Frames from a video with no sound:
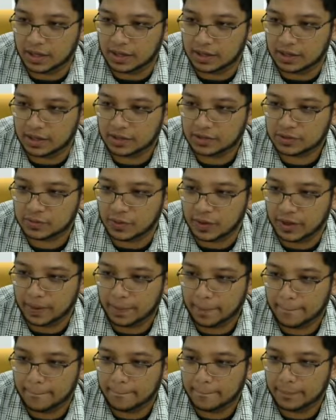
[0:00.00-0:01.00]
this one
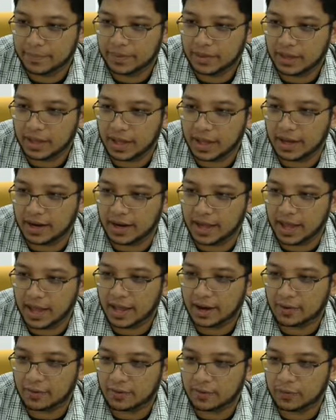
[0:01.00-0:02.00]
and
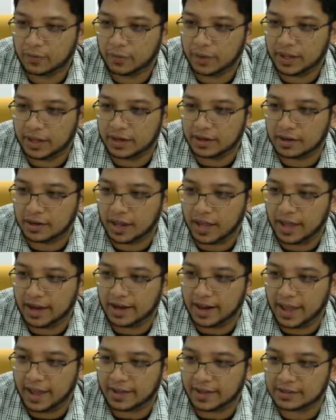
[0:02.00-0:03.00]
add with an
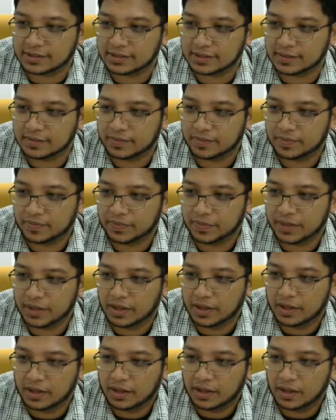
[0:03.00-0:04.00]
x.
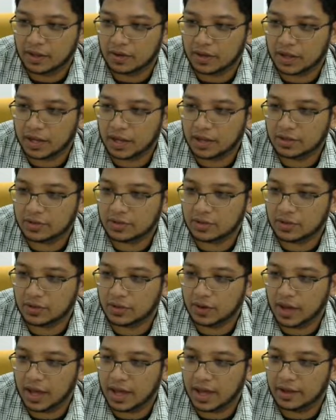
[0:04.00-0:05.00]
Okay, so
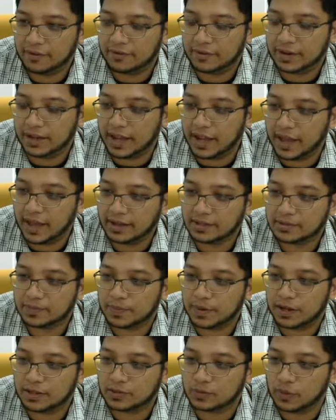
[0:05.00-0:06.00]
you have the x
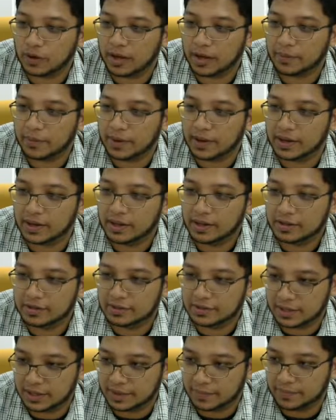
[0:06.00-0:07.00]
plus y bar
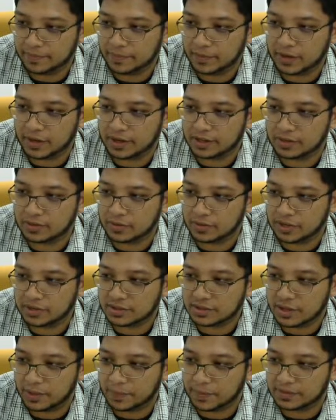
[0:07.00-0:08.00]
z. Okay, so this
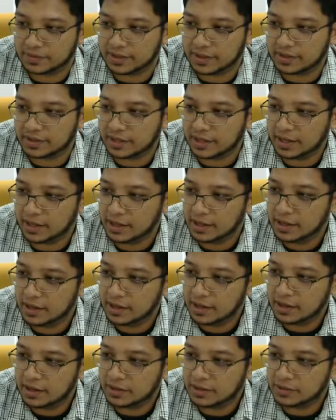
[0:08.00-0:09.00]
is representing
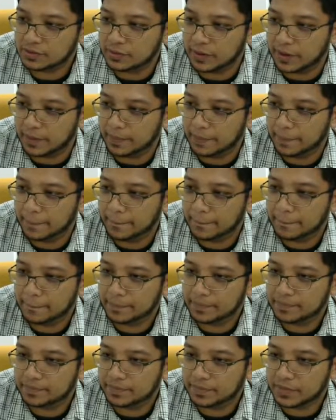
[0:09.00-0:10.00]
this one.
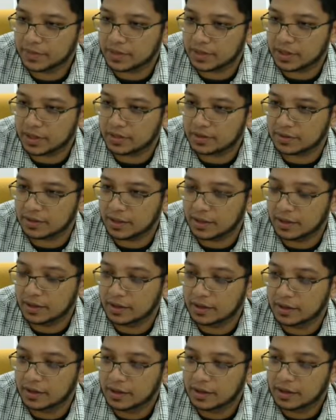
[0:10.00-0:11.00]
Okay, you see,
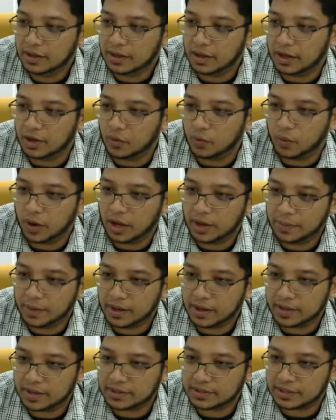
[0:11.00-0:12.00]
y
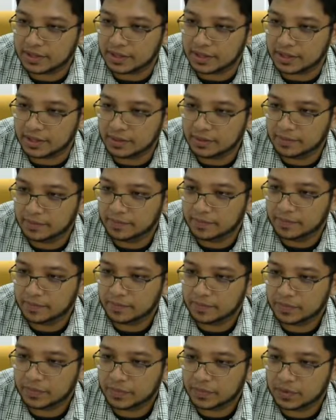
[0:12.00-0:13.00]
bar is here,
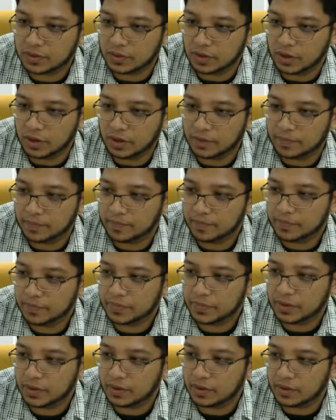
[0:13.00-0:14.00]
not,
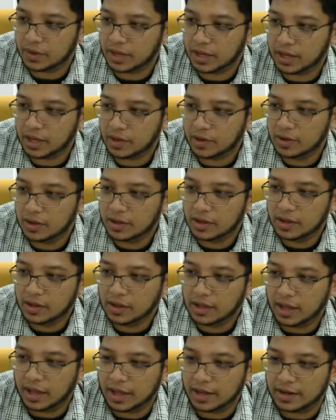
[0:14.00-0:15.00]
okay,
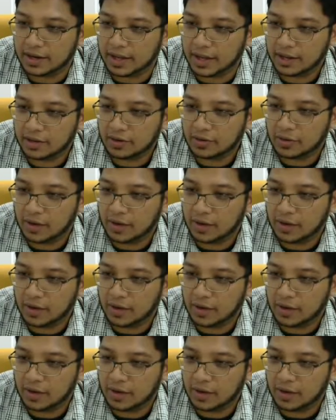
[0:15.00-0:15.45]
and then you